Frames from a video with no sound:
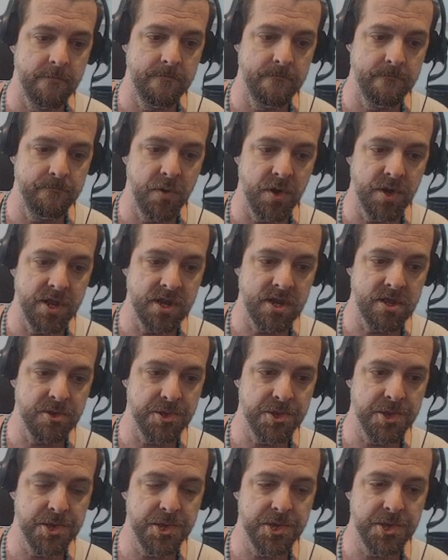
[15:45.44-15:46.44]
But it is
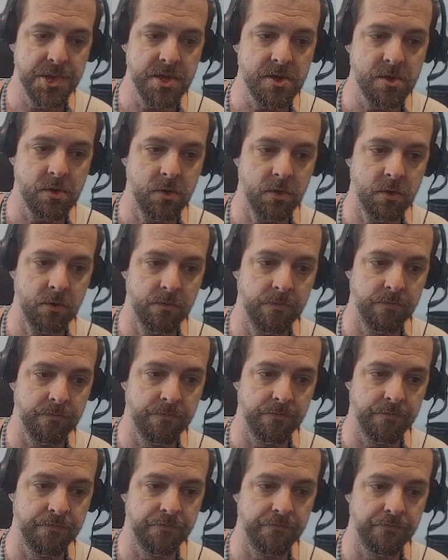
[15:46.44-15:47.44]
still
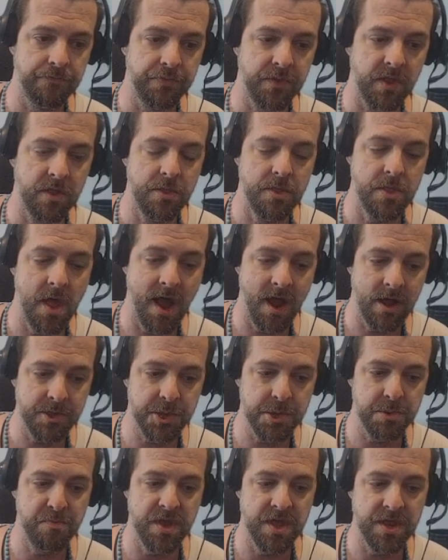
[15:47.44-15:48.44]
not
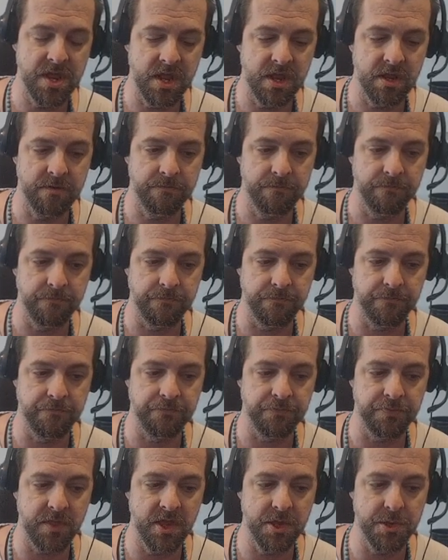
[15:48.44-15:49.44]
spinning
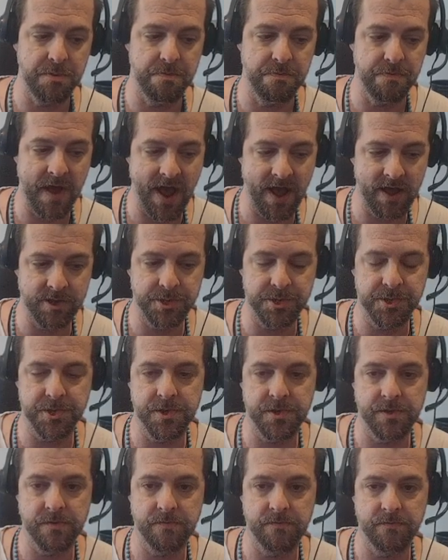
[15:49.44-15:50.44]
as
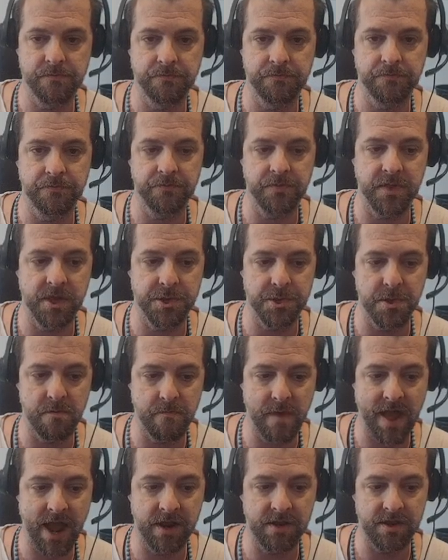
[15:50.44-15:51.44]
fast as a
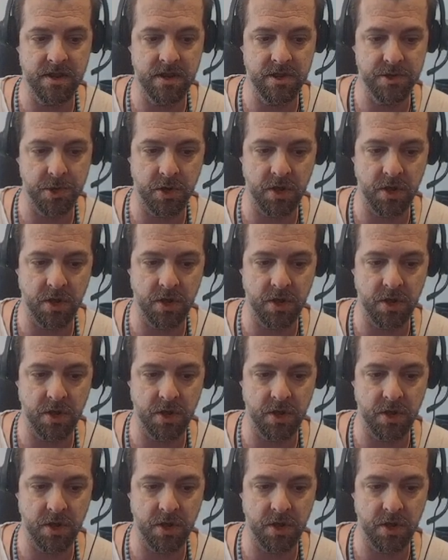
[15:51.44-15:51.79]
magnet is.